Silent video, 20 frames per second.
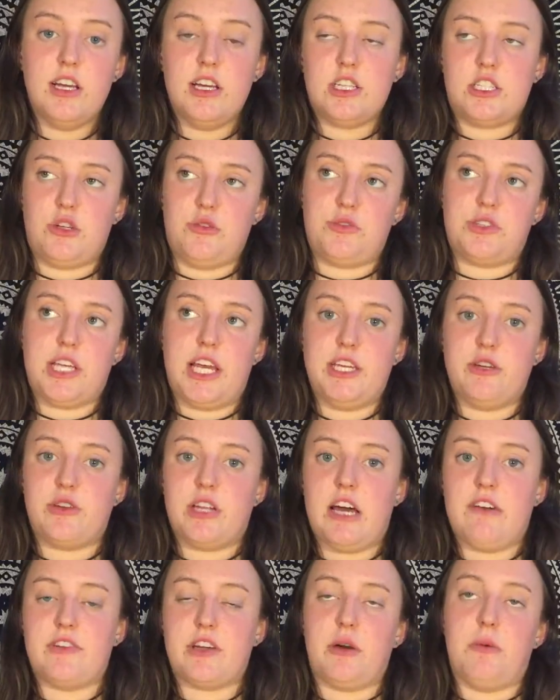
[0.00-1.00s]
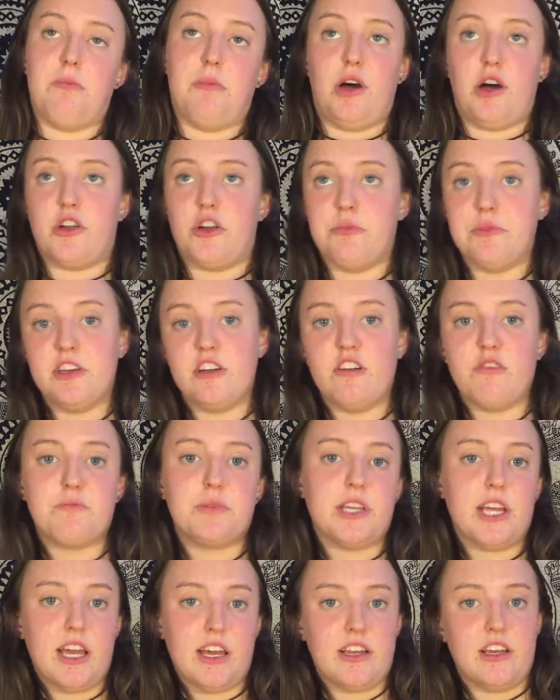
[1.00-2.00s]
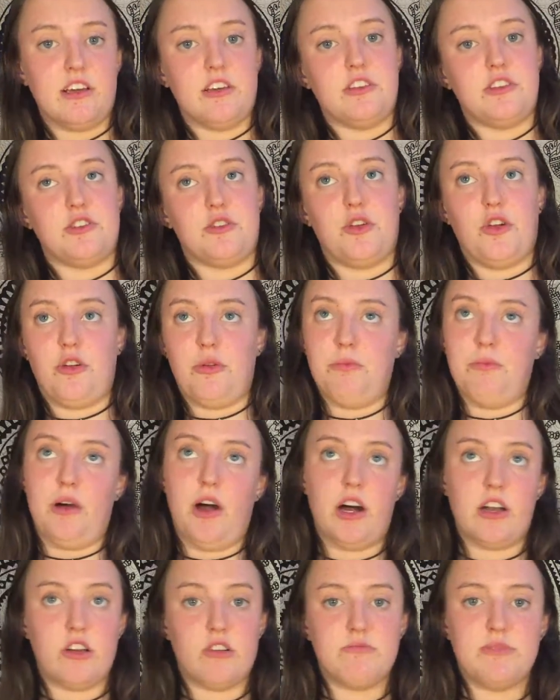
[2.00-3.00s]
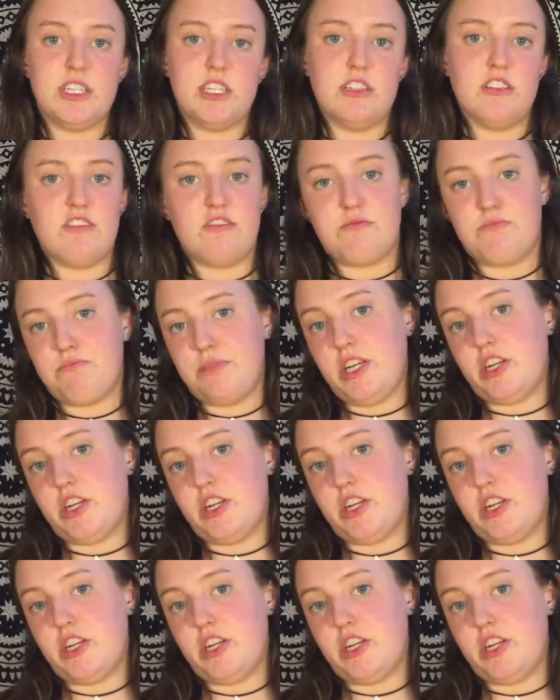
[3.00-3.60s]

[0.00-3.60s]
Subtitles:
So say you could have like a mono meal of bananas, or a mono meal of